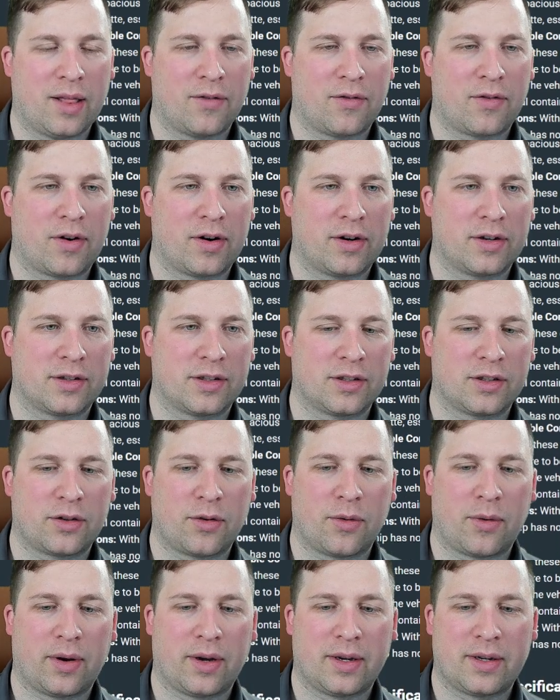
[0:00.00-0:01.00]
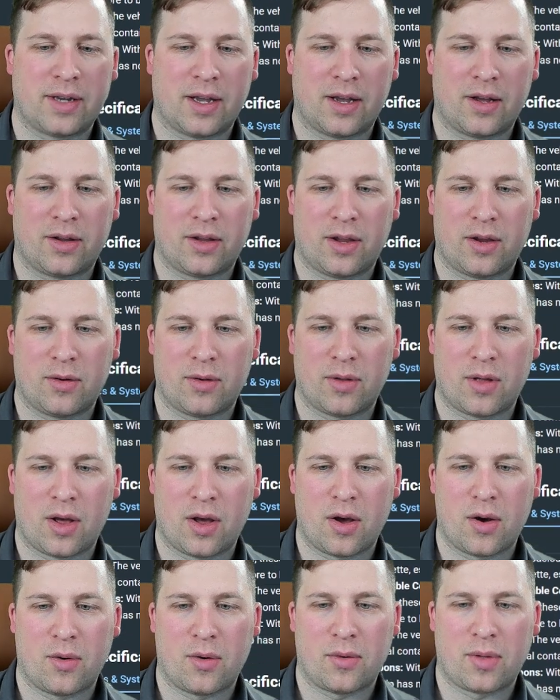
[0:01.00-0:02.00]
verse is going to tell you, though,